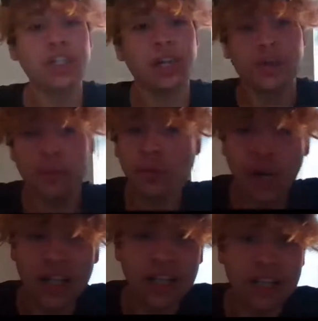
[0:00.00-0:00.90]
Young, if you've been
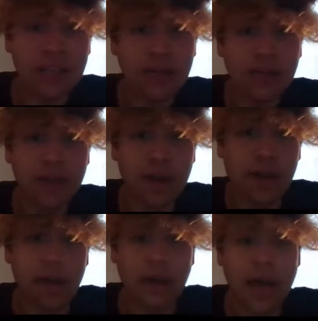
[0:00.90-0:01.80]
watching some of
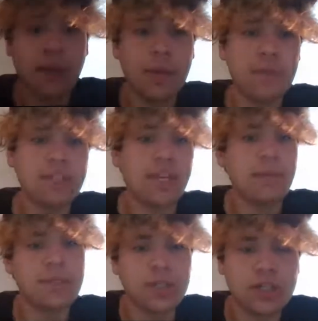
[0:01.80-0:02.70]
Alabama's
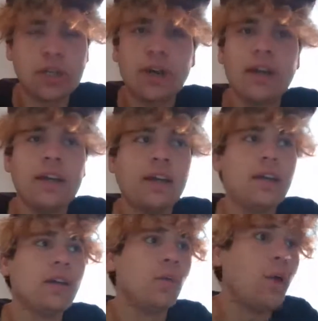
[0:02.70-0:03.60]
games this year,
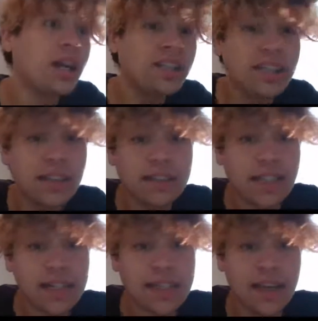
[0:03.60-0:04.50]
watch the
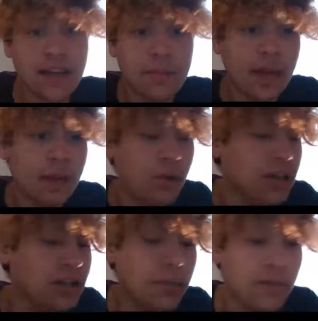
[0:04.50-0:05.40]
Texas A&M game,
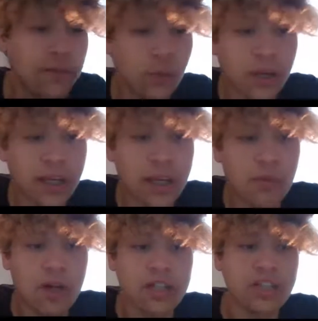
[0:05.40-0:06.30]
watch some of the Florida game,
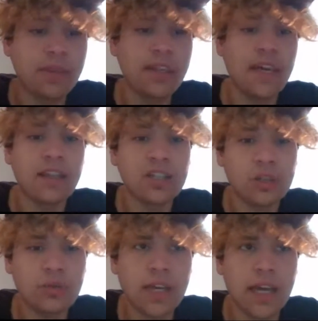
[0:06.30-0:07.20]
watch some of the
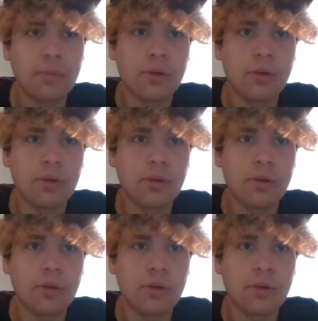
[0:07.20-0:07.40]
LSU game.